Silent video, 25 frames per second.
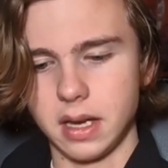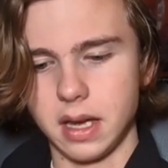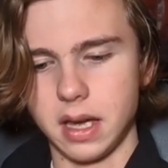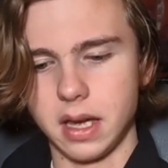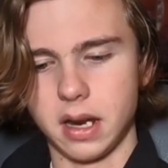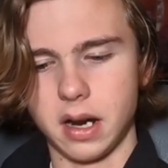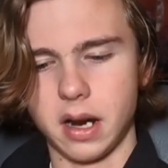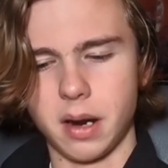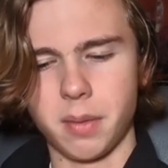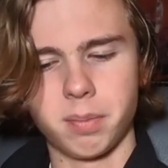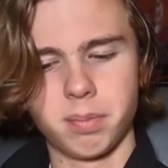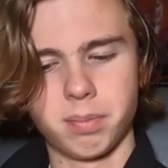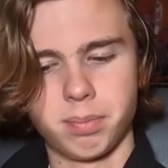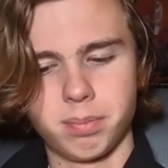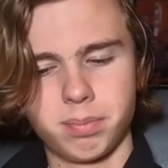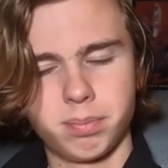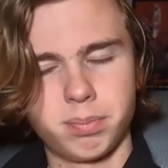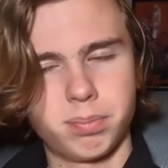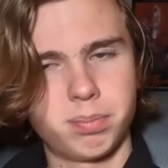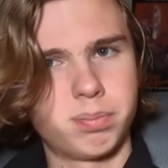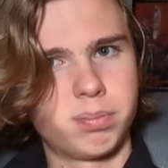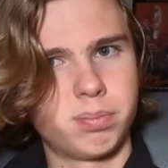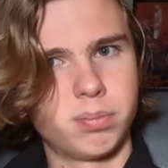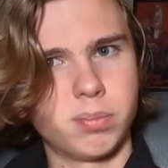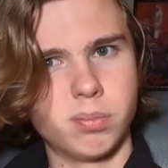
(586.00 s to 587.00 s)
And
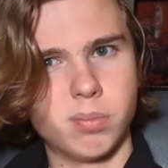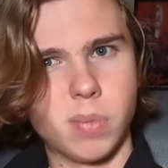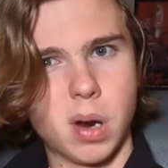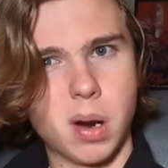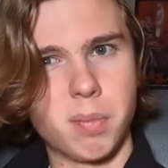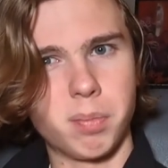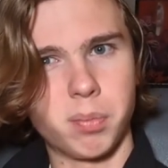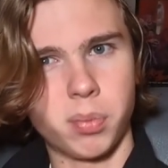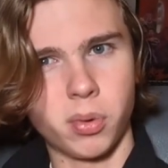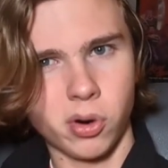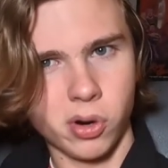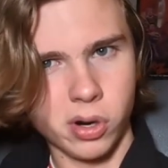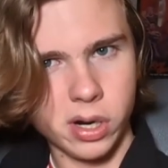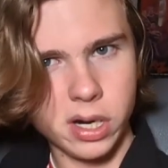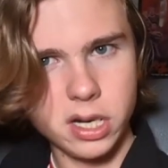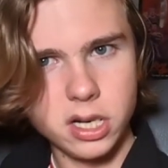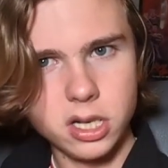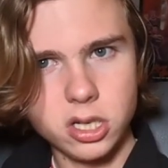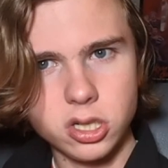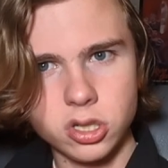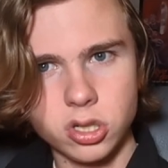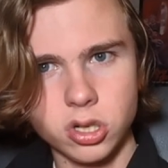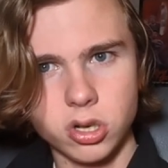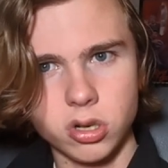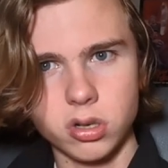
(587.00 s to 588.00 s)
I'm
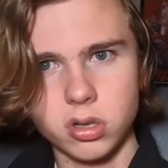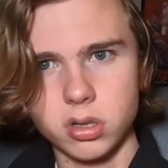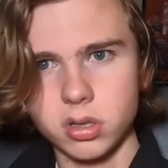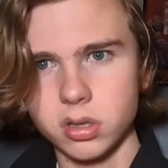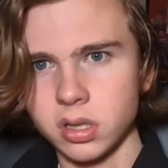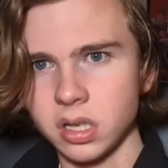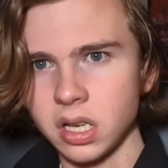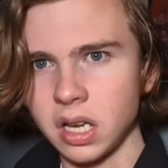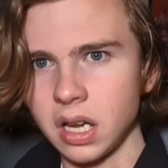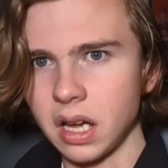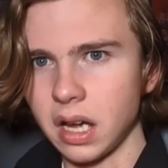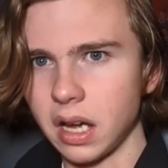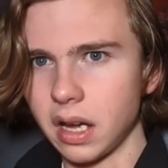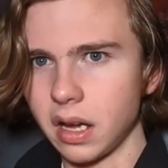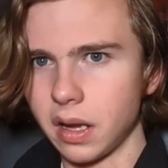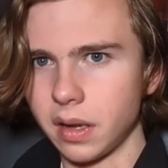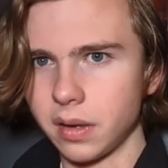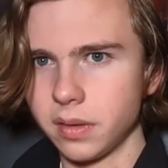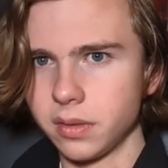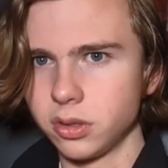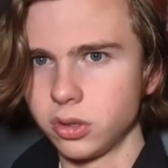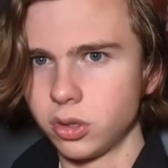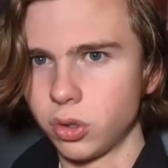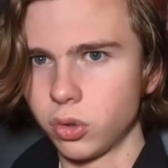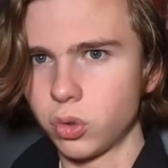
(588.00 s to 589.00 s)
pretty sure,
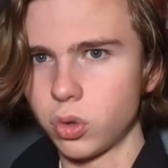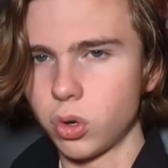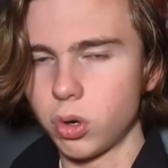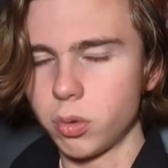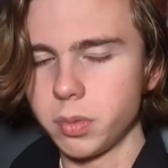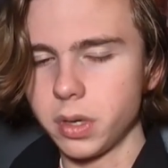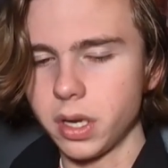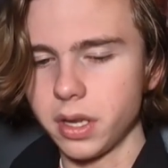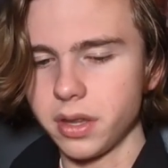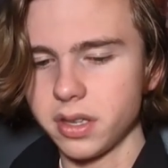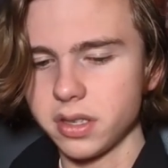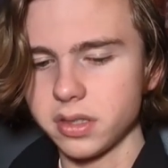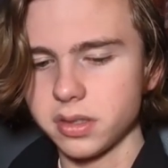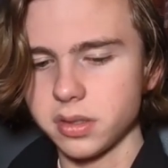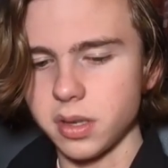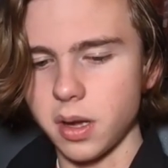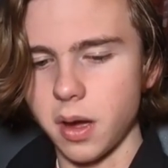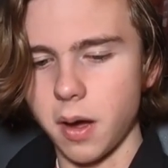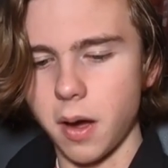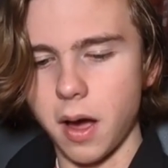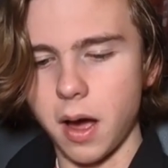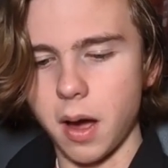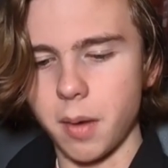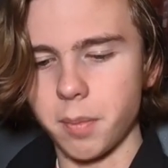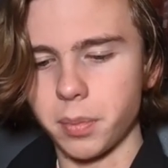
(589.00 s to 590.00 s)
don't quote me on this,
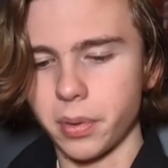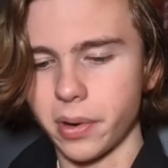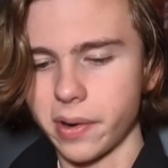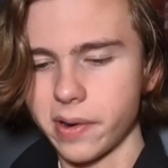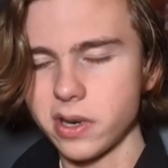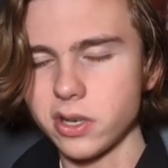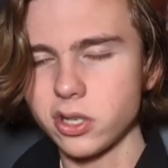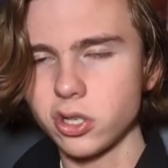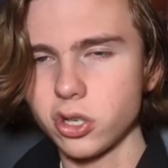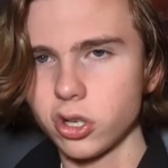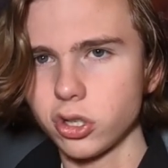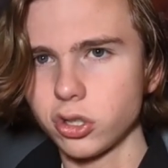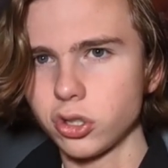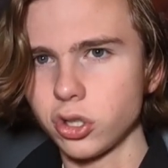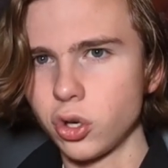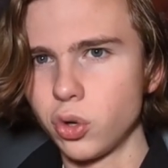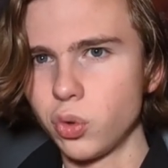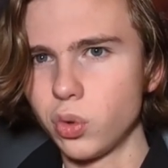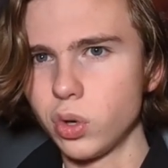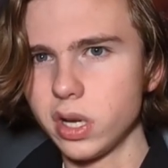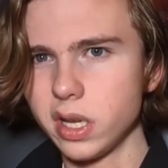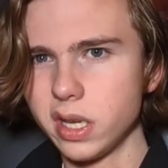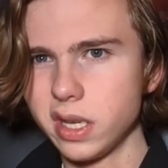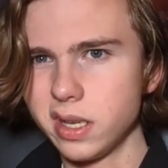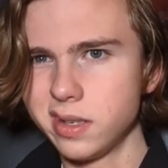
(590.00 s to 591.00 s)
I'm pretty sure
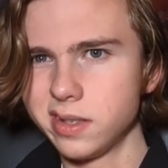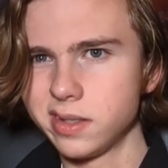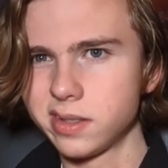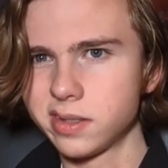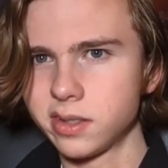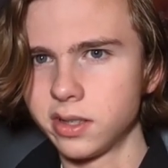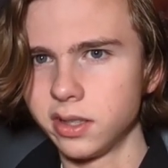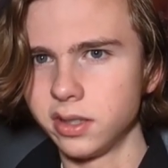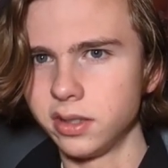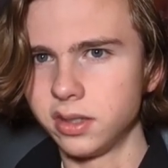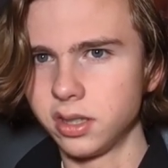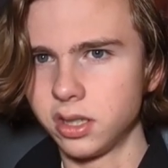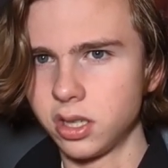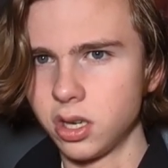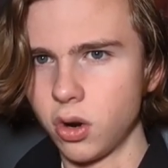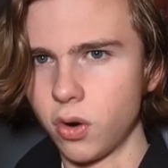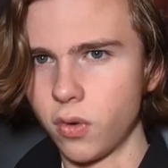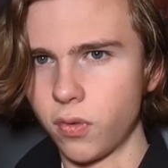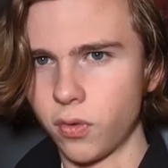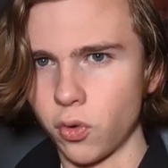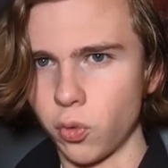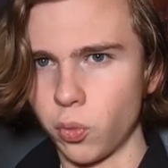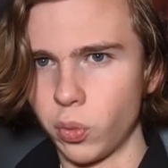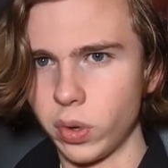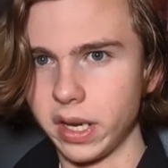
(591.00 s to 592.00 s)
Tua is good to go
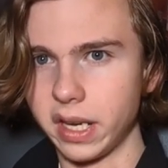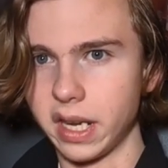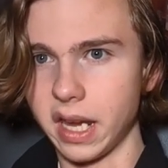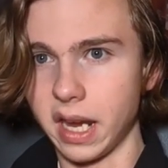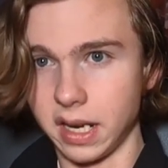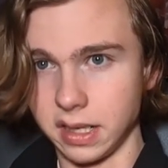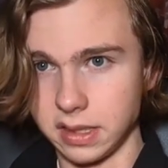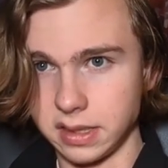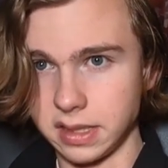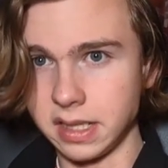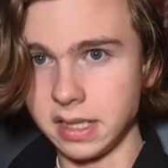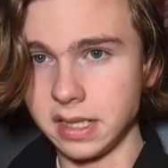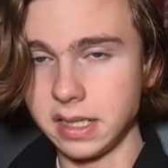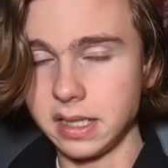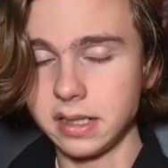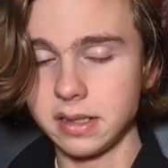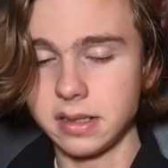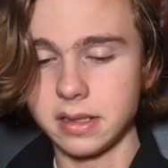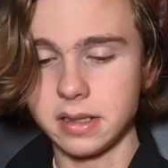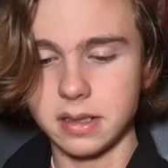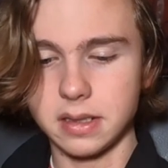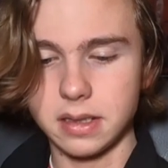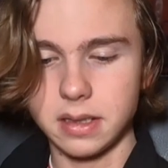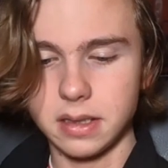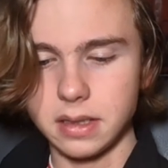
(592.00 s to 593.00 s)
for week
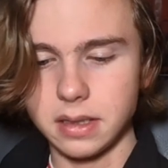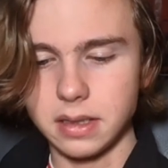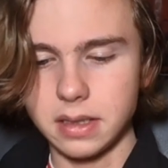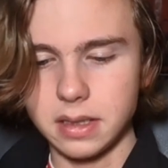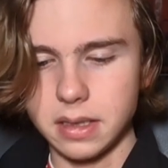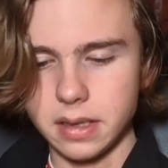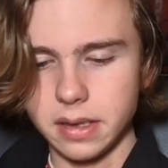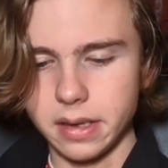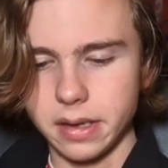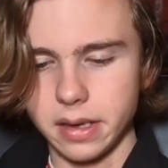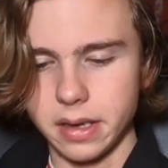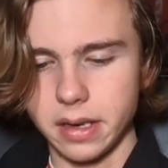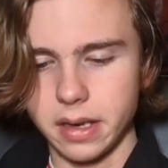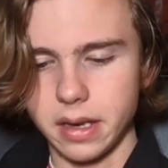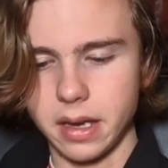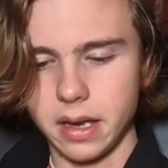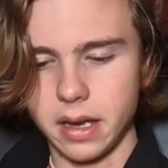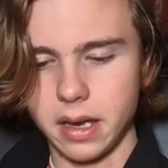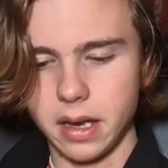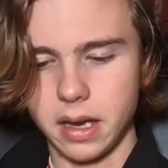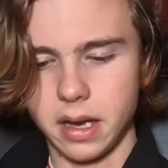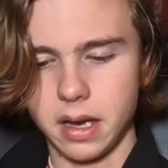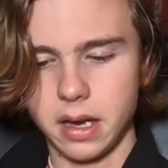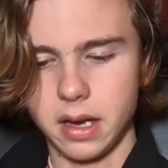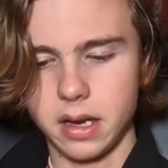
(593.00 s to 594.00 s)
18.
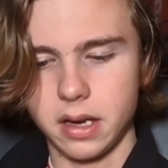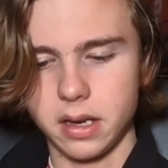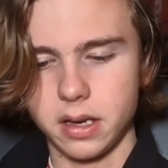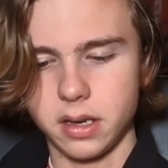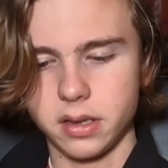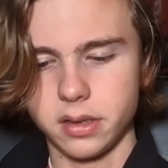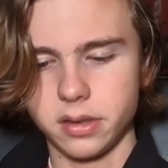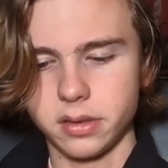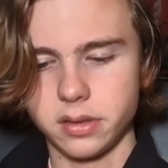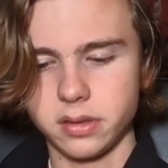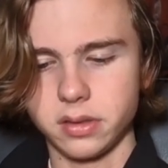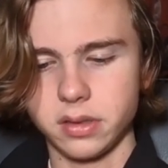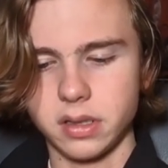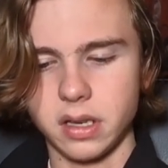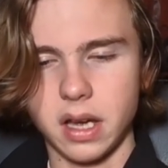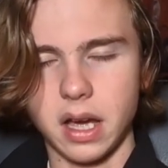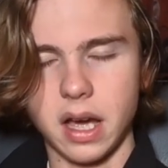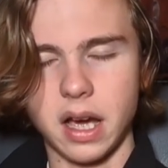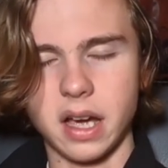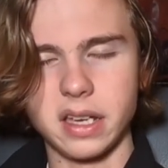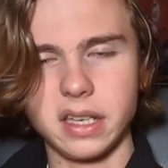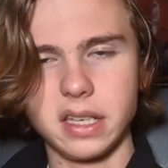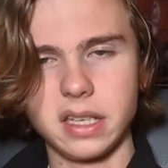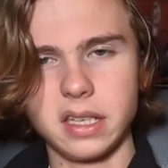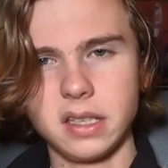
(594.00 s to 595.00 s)
And
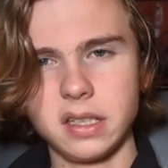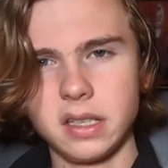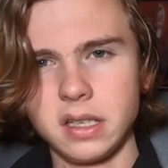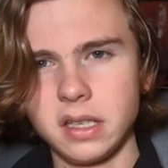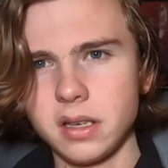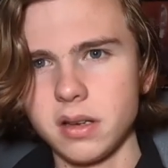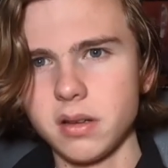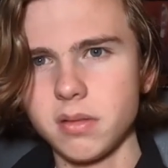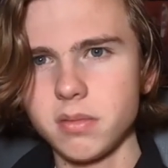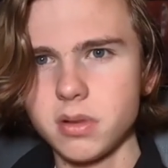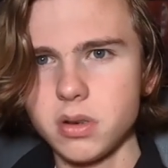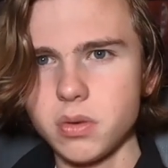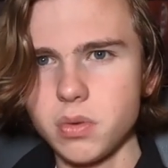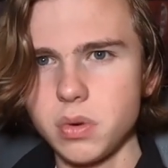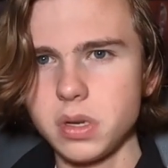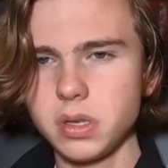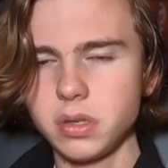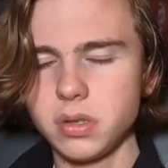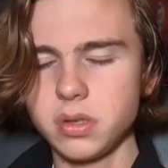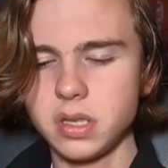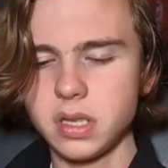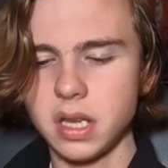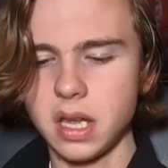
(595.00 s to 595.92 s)
I am going to